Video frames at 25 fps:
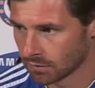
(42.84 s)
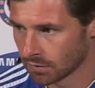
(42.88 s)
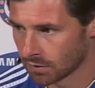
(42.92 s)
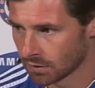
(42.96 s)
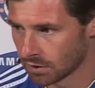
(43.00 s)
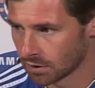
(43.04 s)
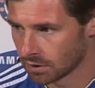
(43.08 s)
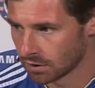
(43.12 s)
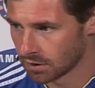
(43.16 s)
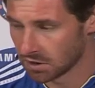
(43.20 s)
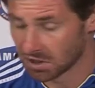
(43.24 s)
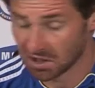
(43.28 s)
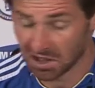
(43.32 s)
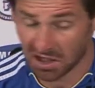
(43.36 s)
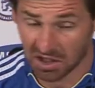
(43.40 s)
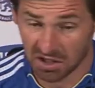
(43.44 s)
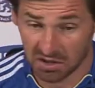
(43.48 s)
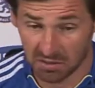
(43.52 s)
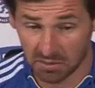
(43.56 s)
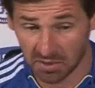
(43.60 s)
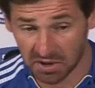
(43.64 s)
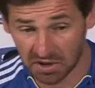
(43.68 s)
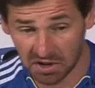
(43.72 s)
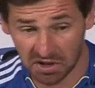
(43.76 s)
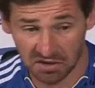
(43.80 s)

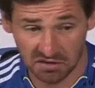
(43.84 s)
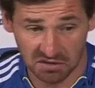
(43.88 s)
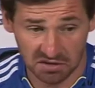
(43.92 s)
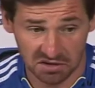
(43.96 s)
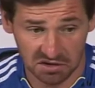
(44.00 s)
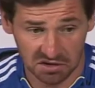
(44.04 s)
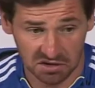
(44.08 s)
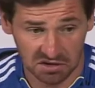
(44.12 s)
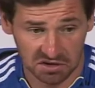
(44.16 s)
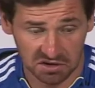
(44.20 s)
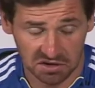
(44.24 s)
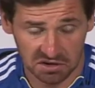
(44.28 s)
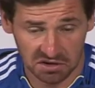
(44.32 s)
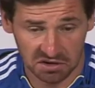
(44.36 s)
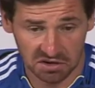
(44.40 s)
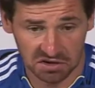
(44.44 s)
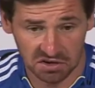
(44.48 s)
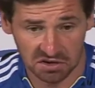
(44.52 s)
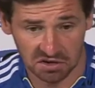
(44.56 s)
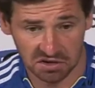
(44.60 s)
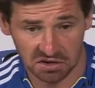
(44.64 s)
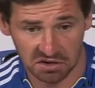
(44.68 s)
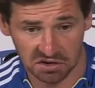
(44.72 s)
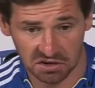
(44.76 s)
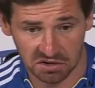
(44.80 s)
Hilario might
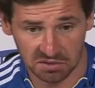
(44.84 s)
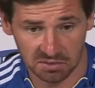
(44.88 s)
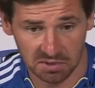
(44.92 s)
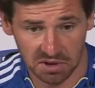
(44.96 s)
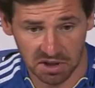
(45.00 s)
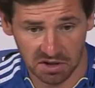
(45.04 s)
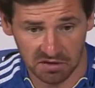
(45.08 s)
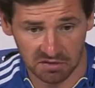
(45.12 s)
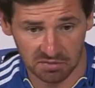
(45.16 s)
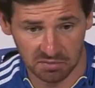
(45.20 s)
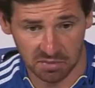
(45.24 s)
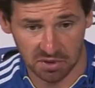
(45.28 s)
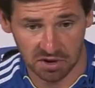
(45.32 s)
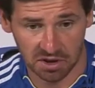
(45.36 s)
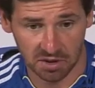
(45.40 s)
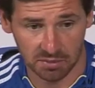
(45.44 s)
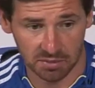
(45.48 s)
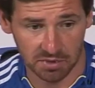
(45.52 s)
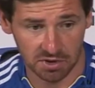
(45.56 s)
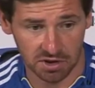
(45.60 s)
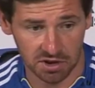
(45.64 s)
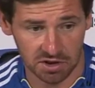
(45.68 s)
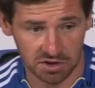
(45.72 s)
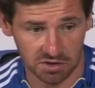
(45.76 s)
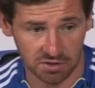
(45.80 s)
have picked
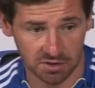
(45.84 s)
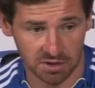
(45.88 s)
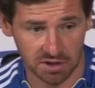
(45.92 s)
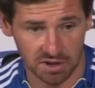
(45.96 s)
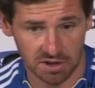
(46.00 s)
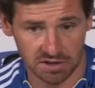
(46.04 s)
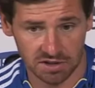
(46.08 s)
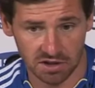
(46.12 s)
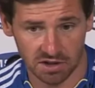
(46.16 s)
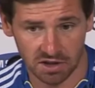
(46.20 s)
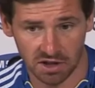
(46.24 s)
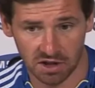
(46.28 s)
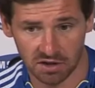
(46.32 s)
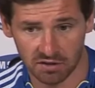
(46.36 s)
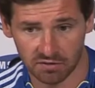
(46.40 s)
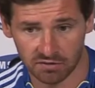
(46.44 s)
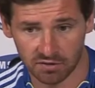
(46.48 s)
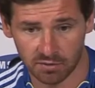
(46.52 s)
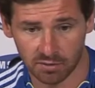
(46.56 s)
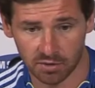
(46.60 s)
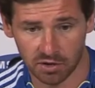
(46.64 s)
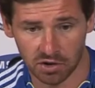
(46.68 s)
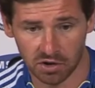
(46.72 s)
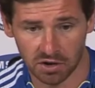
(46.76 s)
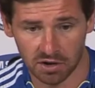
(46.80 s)
up an injury yesterday
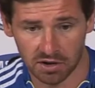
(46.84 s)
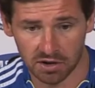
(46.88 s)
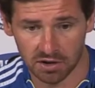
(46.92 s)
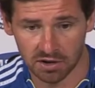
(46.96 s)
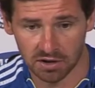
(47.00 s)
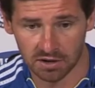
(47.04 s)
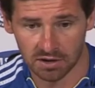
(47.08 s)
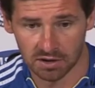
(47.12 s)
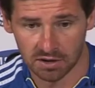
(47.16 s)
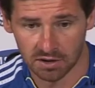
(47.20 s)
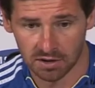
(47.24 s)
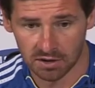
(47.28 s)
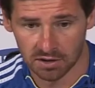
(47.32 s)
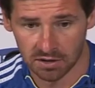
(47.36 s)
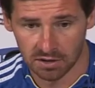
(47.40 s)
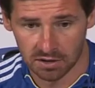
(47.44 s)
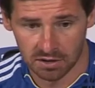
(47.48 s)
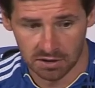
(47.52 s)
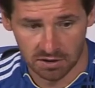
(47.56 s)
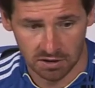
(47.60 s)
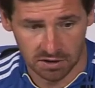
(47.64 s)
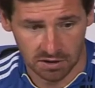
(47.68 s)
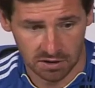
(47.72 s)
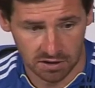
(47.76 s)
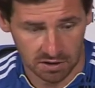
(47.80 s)
from a knock,
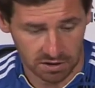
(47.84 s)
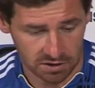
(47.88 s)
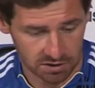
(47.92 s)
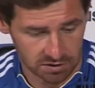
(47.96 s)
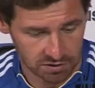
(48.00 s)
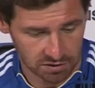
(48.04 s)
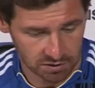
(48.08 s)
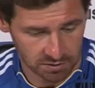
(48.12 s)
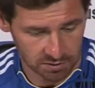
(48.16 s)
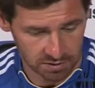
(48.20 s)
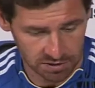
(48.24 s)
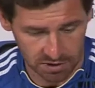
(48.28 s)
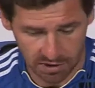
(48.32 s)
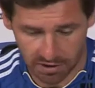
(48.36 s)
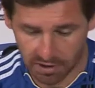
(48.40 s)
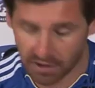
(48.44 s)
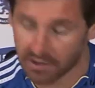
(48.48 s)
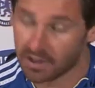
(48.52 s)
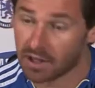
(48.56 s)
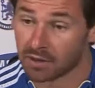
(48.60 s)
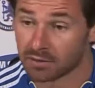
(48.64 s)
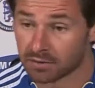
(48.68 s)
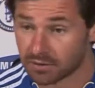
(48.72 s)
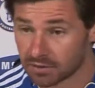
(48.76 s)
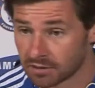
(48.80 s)
so it's another
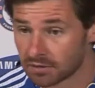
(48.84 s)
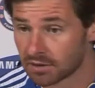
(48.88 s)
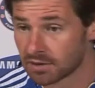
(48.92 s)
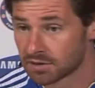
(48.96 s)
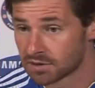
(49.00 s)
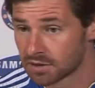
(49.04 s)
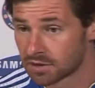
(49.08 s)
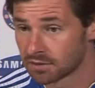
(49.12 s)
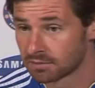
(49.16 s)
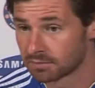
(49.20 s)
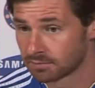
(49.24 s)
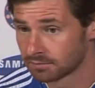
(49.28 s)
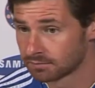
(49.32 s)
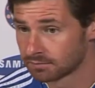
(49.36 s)
doubt. Let's see.